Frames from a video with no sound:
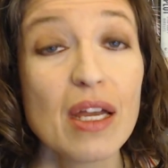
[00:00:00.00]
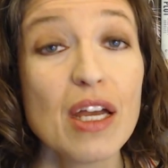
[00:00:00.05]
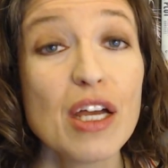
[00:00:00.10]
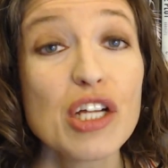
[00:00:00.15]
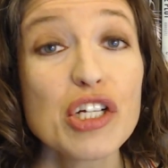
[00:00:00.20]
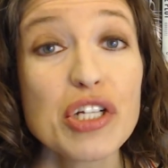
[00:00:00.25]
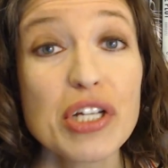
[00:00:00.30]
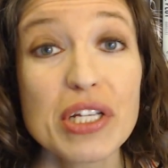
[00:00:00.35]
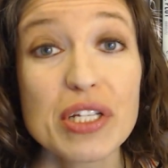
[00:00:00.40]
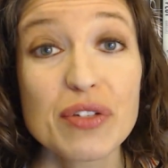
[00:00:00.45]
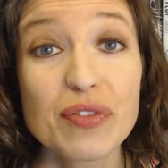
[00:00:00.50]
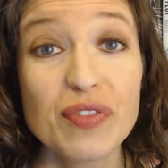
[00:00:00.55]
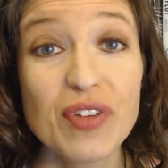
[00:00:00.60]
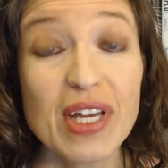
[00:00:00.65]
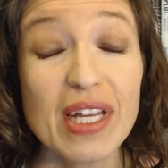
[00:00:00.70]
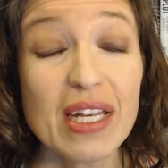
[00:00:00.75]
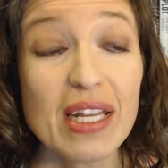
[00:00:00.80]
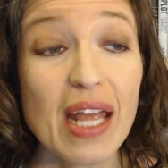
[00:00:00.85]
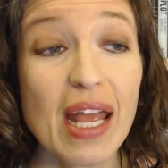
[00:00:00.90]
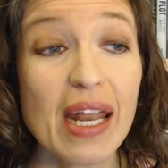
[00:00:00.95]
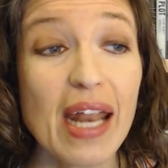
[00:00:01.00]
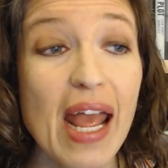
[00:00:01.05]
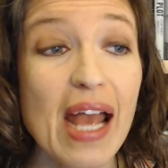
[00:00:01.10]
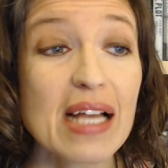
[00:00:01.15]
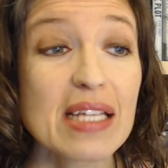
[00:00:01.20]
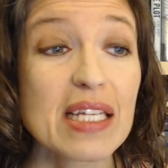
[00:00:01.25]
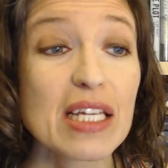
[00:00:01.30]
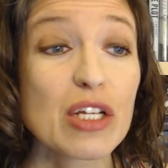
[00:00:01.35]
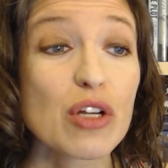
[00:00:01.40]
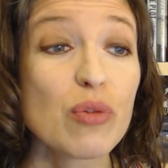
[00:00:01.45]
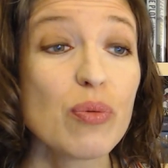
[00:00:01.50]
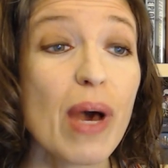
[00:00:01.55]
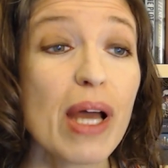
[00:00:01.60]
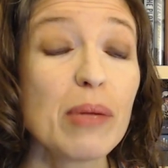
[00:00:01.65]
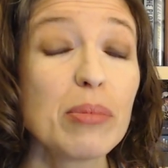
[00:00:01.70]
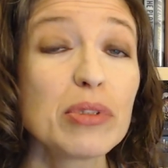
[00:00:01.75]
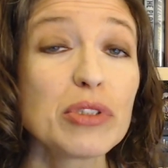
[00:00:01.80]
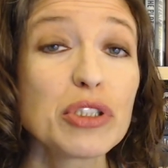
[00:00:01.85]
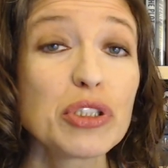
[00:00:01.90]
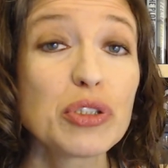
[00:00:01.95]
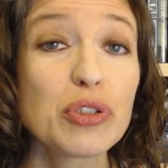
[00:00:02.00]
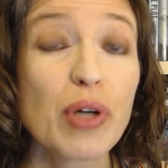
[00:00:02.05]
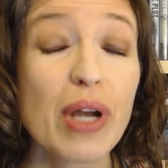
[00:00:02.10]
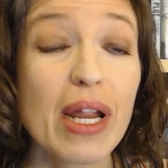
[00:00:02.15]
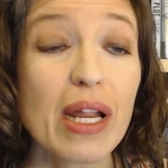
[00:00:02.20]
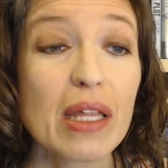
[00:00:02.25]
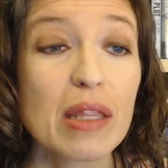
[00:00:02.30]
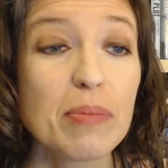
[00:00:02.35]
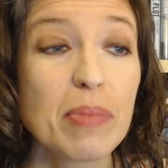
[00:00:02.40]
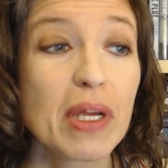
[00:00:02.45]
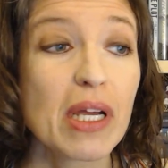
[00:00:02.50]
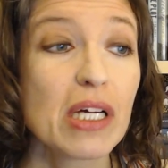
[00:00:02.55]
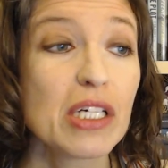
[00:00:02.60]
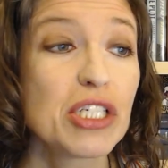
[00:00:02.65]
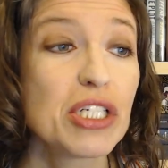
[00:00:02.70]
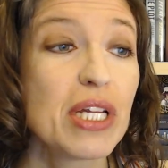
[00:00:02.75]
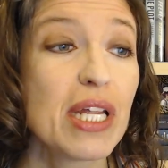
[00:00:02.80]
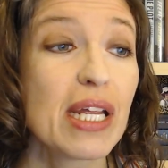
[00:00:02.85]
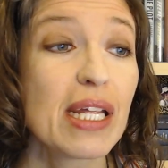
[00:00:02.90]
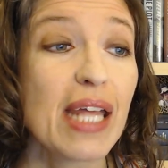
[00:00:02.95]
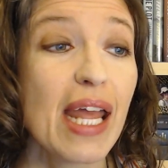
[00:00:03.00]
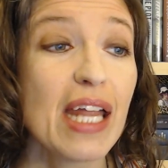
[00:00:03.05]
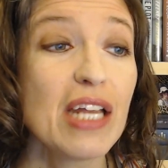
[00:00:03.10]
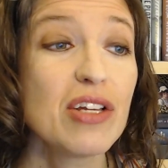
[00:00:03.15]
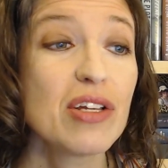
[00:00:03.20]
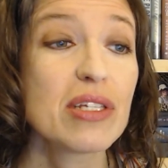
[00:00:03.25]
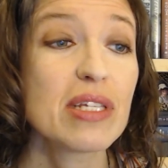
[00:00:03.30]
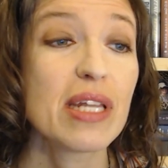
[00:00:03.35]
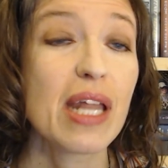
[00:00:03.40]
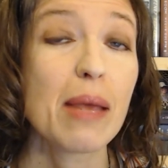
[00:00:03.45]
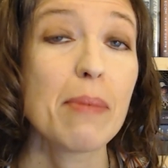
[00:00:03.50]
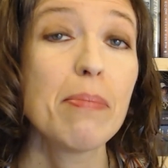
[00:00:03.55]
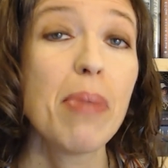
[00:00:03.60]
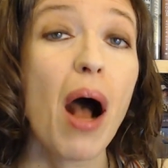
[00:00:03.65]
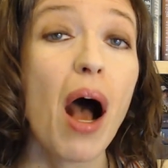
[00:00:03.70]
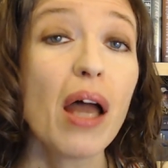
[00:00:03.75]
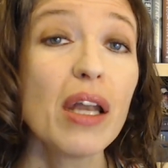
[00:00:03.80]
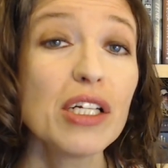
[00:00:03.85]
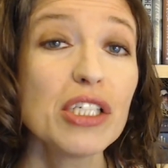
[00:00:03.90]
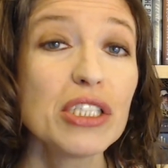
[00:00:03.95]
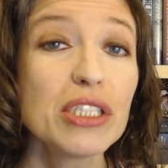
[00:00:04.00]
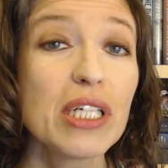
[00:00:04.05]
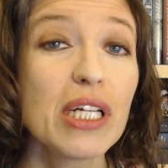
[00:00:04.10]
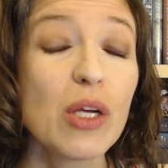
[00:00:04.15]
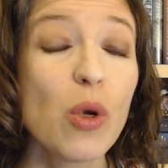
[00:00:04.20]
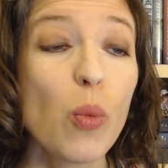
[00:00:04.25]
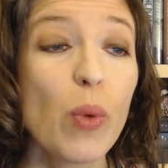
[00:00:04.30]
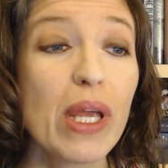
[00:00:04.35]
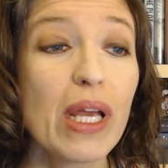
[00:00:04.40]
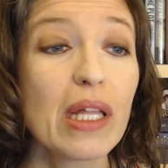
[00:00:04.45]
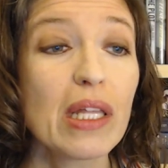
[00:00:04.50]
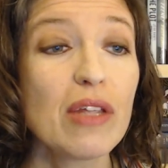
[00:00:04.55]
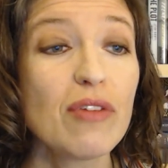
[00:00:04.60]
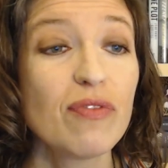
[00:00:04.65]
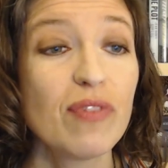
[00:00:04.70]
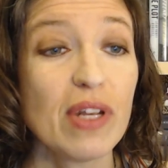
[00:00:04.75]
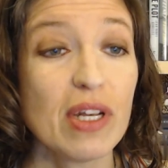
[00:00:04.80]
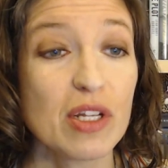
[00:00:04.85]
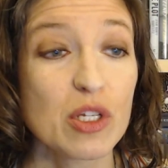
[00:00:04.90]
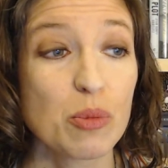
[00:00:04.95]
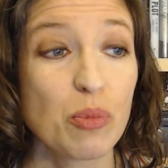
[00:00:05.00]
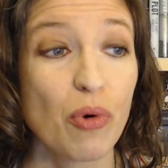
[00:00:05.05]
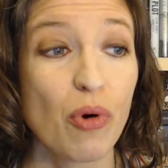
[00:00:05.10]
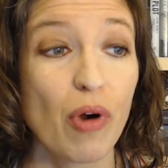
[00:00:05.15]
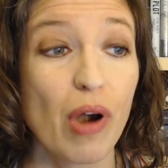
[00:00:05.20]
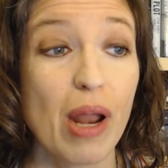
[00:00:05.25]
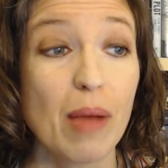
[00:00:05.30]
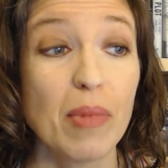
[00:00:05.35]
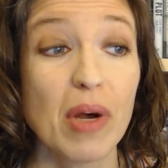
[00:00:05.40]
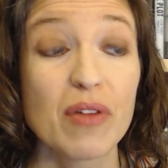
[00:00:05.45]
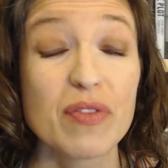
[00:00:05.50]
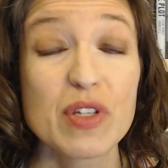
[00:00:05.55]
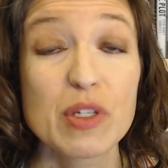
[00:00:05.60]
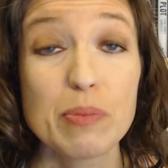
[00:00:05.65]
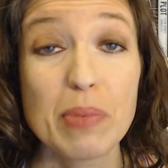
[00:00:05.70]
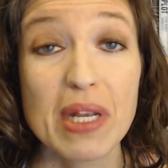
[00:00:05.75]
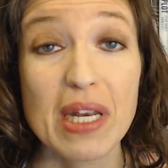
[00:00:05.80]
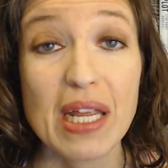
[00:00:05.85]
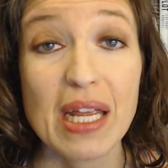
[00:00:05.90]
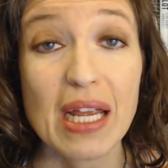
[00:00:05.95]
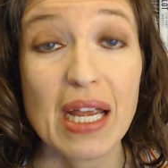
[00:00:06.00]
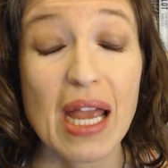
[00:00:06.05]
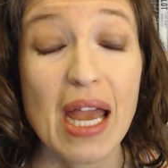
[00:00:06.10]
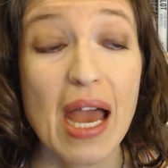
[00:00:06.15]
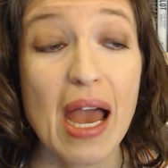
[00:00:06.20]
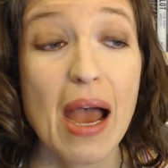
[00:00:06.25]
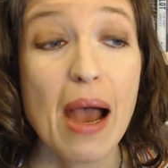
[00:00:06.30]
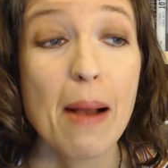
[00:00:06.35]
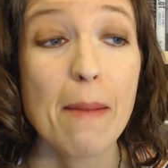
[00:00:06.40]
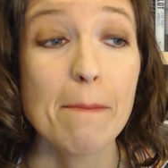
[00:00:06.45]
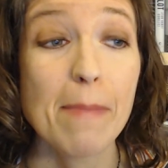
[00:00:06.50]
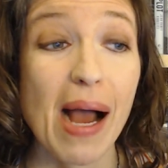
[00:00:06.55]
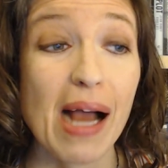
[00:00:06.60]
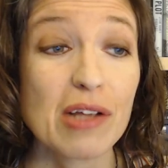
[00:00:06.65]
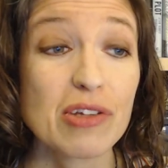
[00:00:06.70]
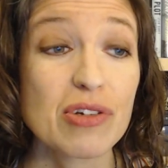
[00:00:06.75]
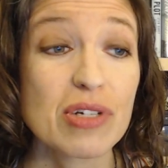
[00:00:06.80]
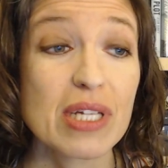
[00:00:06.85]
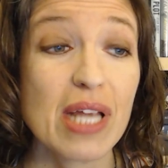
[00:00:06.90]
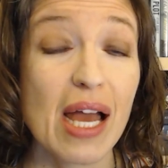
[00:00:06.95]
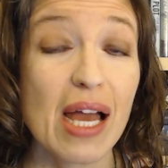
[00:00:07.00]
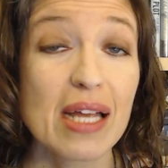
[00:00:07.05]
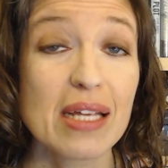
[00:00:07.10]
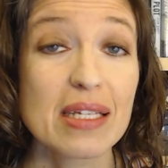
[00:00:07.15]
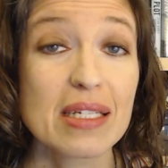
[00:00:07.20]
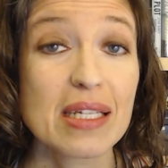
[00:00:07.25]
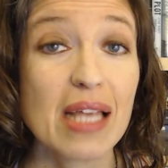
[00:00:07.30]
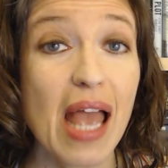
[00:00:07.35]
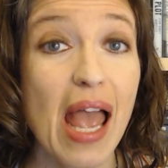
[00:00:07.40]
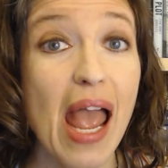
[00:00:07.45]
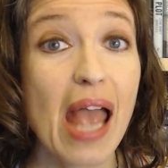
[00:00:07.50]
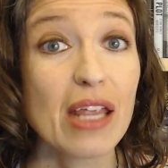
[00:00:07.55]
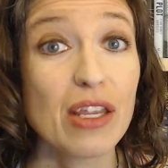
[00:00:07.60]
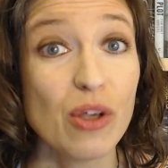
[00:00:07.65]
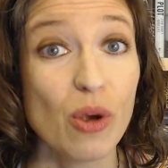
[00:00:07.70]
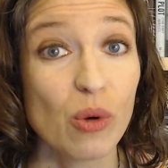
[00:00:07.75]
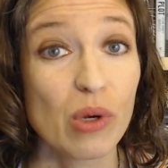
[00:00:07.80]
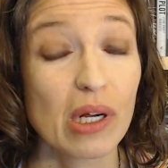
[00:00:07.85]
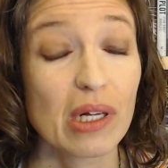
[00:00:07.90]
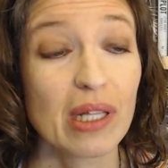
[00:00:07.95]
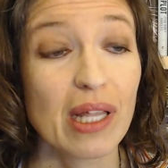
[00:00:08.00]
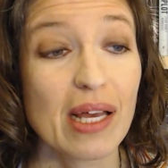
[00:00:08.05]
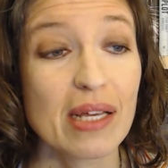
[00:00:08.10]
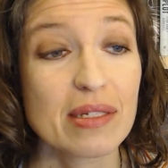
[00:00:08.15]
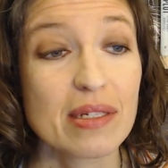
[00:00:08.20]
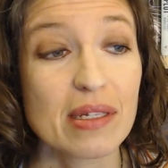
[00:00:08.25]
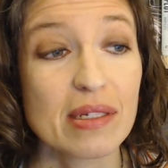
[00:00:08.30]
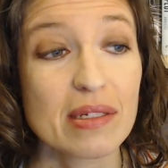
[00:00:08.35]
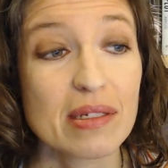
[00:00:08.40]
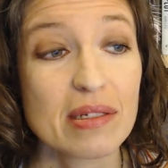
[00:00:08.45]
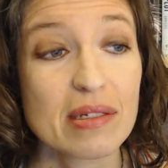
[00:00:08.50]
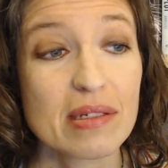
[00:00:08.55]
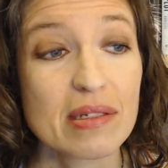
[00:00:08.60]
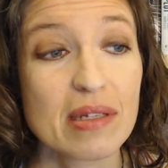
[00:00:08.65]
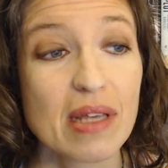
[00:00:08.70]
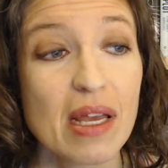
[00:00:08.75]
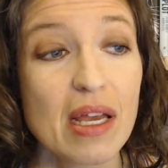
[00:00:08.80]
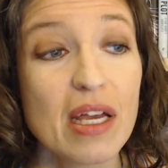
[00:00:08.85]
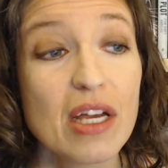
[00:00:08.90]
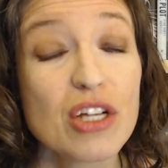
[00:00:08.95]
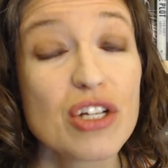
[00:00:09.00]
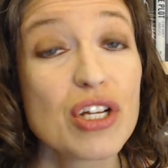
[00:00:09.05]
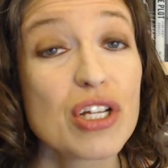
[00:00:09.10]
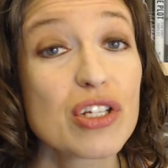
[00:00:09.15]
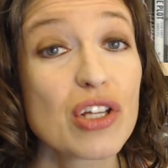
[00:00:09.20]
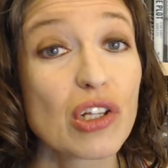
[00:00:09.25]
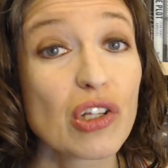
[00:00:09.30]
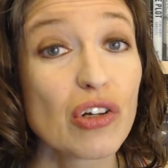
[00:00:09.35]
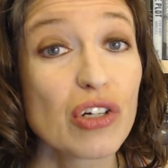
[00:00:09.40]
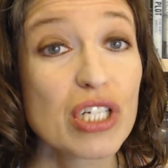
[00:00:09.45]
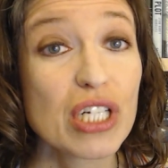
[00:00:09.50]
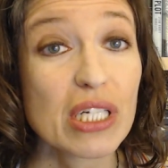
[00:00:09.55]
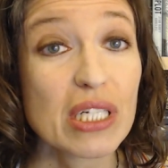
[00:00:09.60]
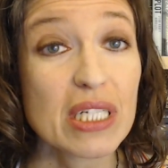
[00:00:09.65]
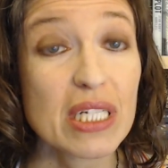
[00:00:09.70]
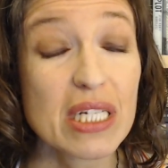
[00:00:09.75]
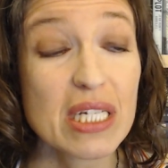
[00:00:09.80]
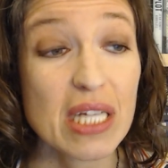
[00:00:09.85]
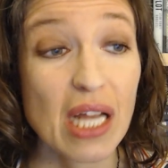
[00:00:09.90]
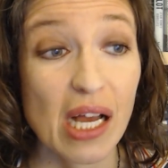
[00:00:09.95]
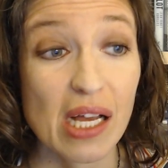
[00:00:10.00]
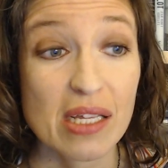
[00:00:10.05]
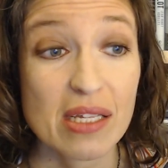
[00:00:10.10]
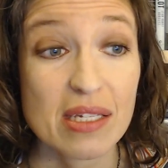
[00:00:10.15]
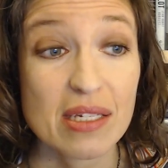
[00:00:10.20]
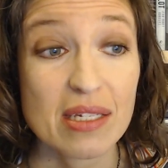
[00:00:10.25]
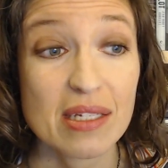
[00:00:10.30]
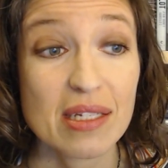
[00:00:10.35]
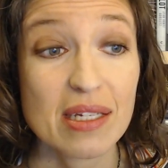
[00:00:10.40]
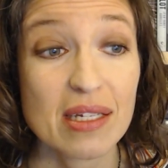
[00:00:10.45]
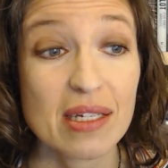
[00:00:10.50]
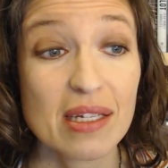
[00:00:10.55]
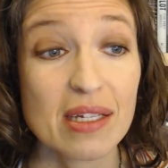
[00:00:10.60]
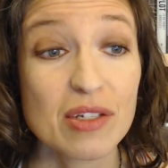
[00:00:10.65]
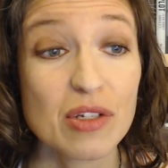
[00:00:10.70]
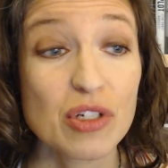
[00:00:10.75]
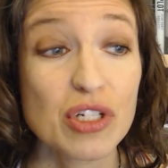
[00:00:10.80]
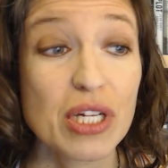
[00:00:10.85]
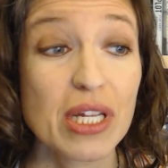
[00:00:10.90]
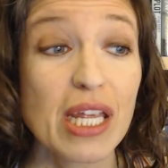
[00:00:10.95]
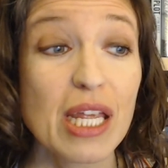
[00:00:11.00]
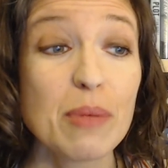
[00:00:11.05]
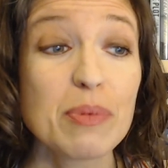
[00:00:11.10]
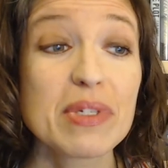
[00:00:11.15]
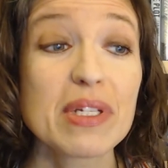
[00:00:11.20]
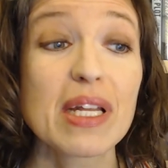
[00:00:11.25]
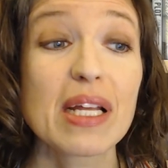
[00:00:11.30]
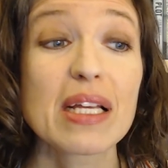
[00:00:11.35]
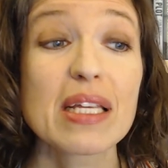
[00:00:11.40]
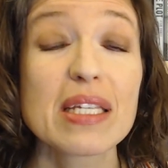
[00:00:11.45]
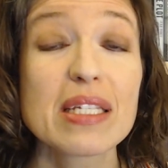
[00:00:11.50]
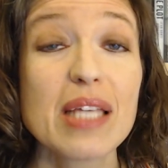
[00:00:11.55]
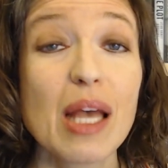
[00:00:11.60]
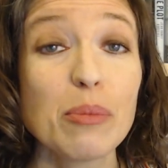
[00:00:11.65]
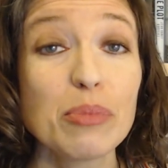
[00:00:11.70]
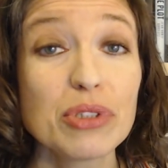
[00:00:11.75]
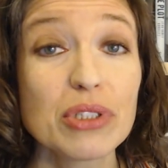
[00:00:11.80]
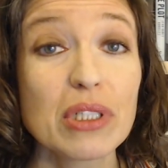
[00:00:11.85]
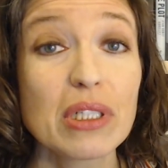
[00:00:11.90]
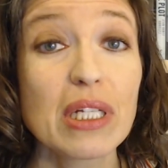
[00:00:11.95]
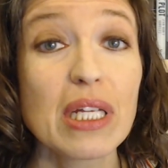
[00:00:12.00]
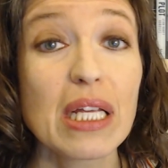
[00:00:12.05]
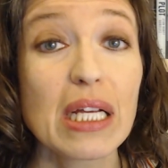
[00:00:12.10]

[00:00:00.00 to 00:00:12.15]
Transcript: She's fit and has incredible strength because she engages in a punishing weekly fitness program of spinning, boxercise, and yoga classes. She's allergic to dust, so she keeps an exceptionally